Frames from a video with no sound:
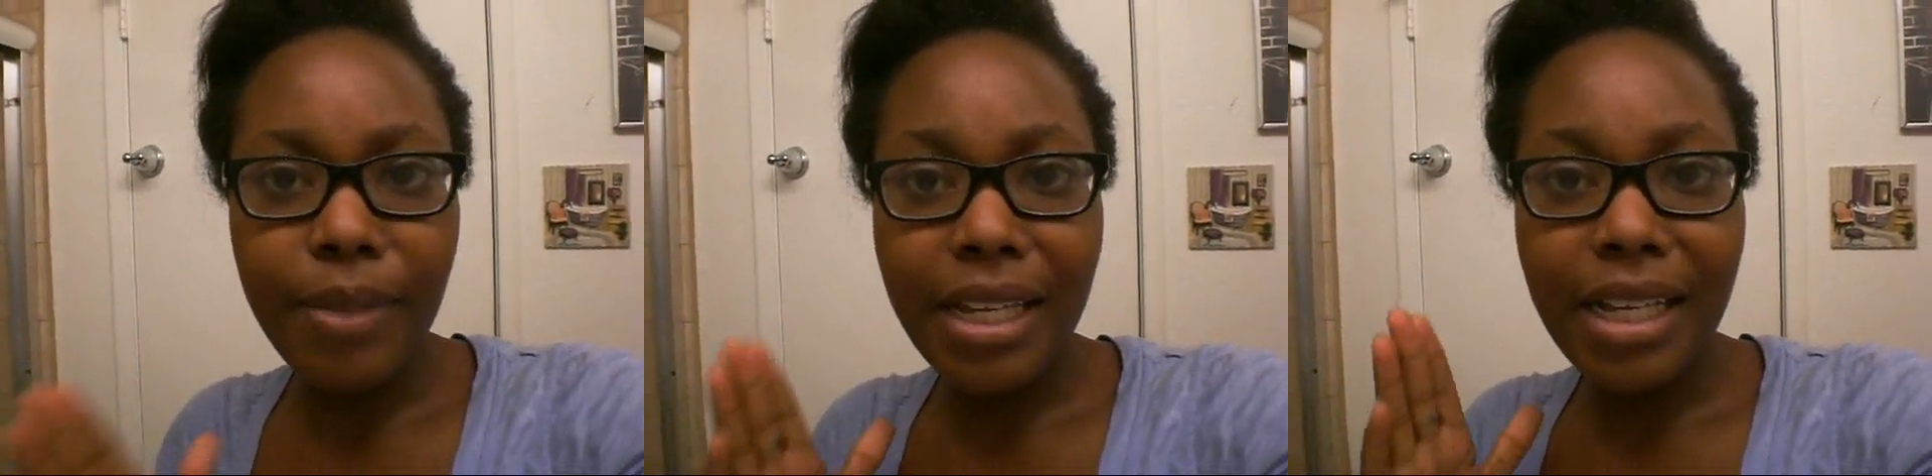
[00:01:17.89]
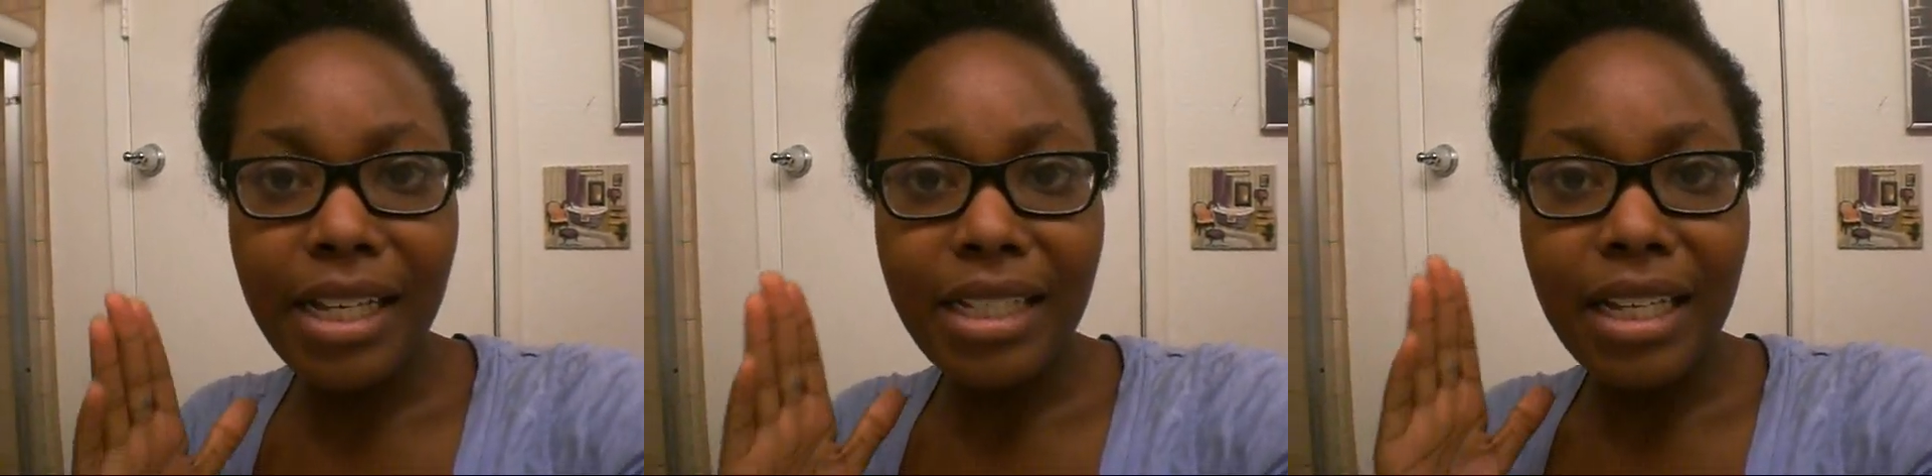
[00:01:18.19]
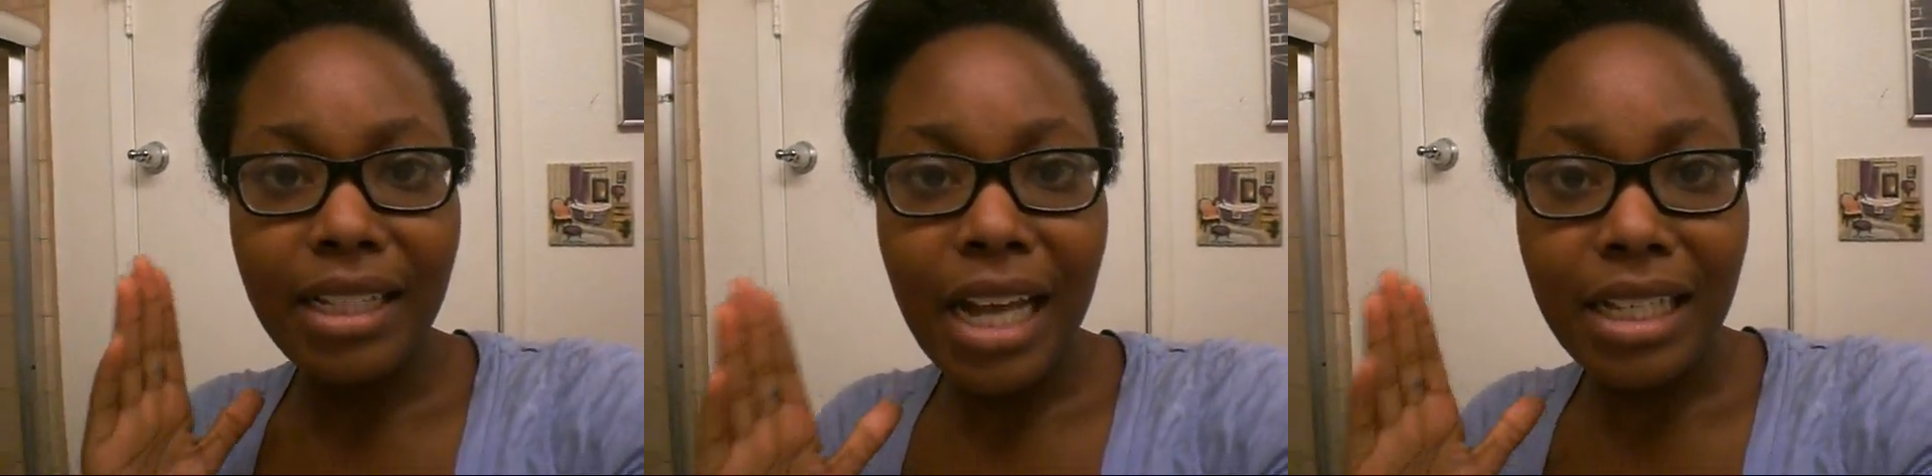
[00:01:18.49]
because
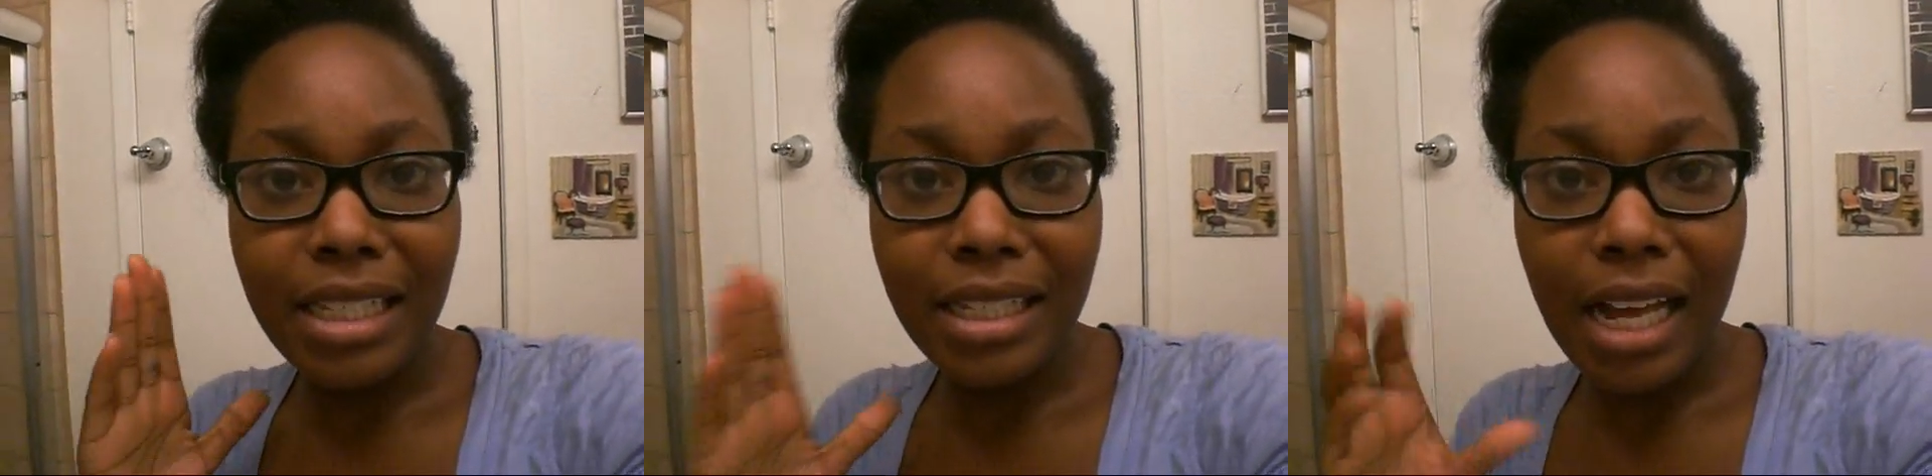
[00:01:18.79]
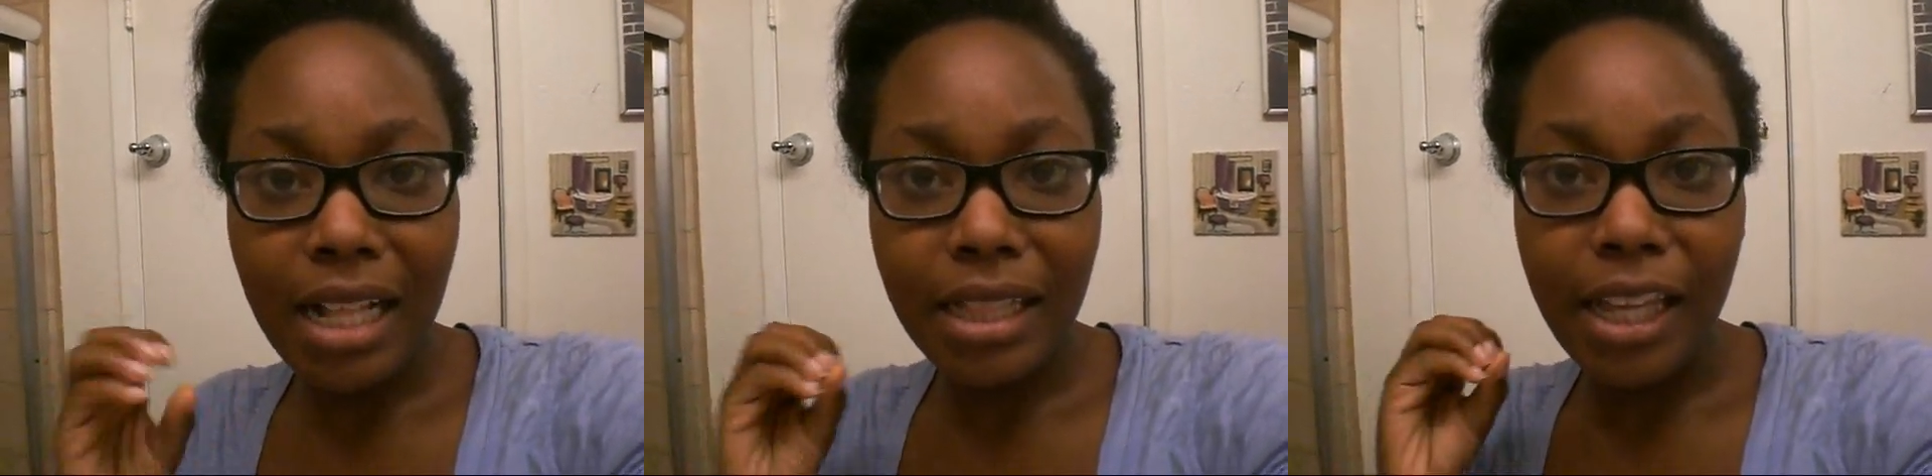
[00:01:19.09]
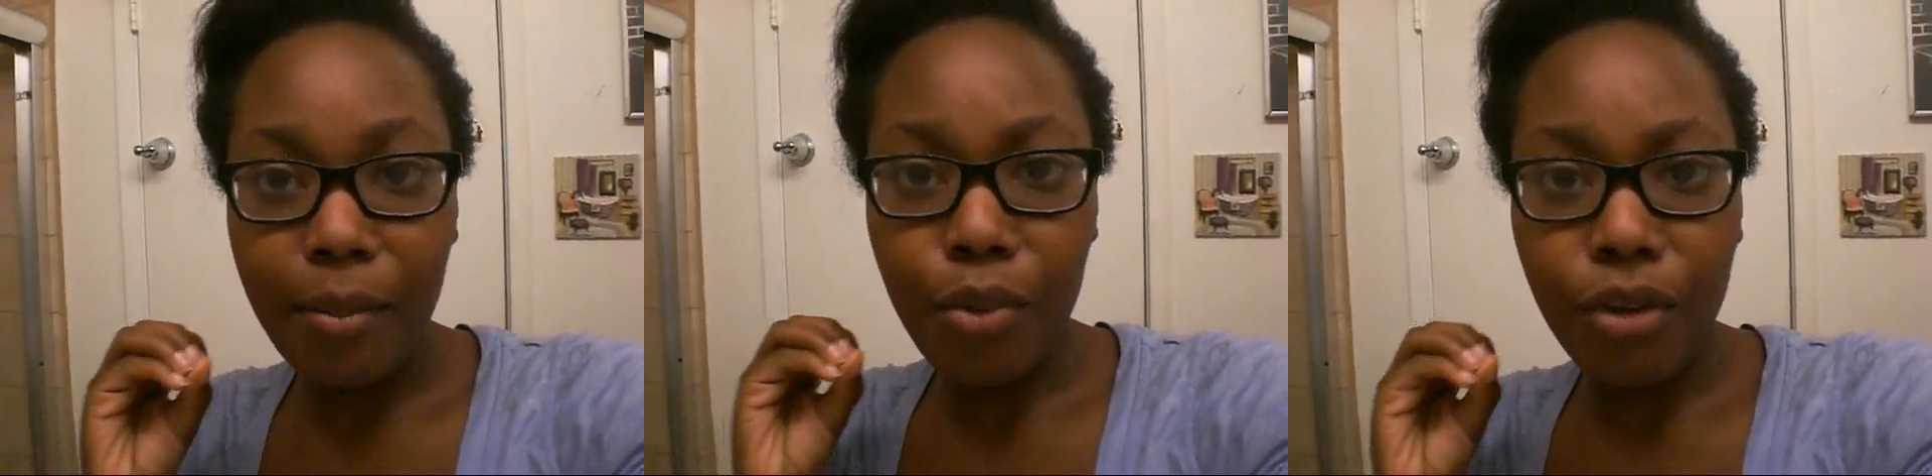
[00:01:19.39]
that's not
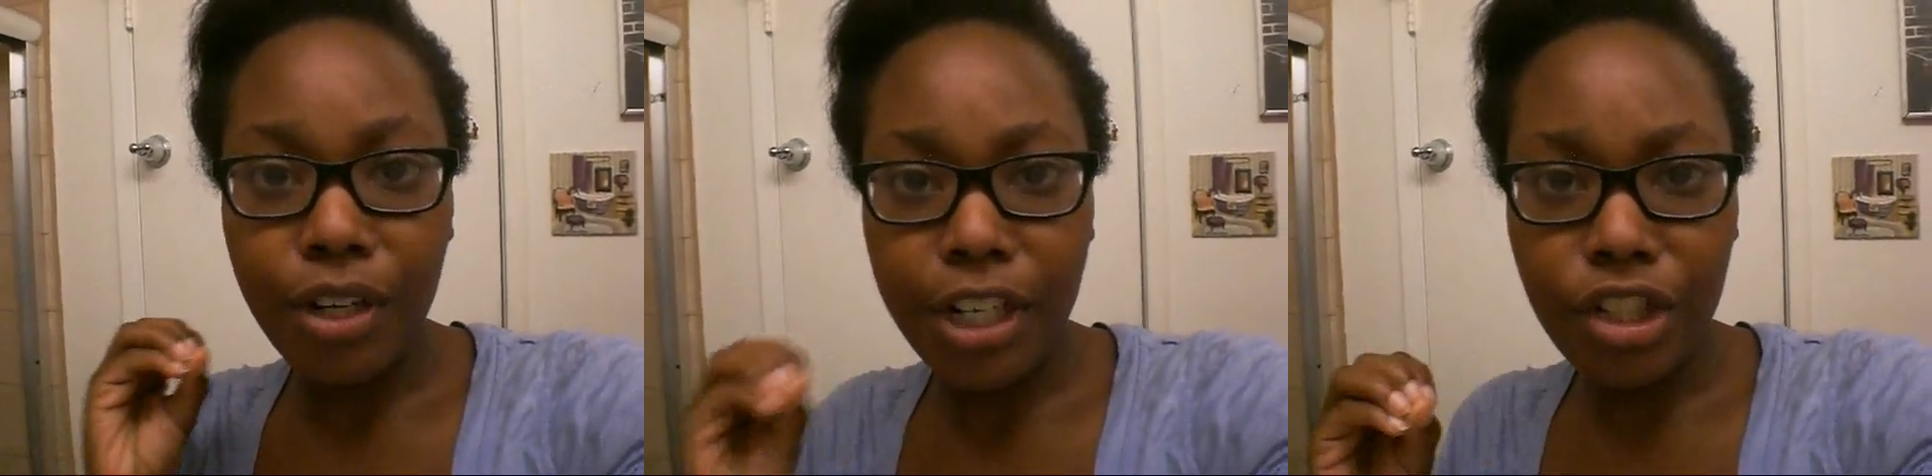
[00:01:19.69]
the important